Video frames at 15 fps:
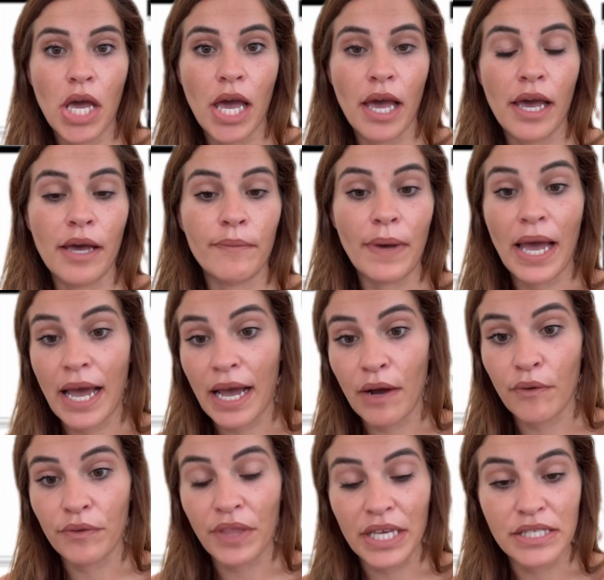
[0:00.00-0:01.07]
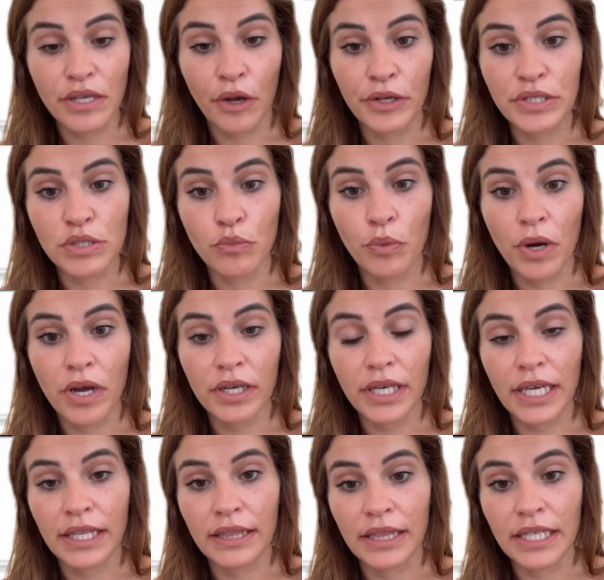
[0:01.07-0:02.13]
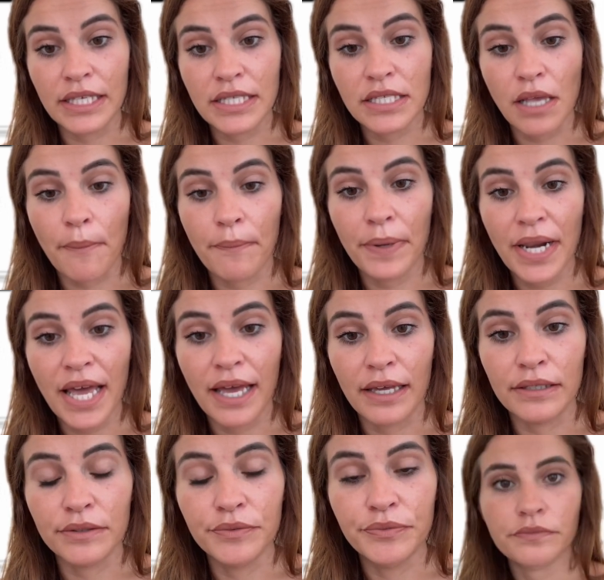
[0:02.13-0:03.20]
how that's going to work in this plan.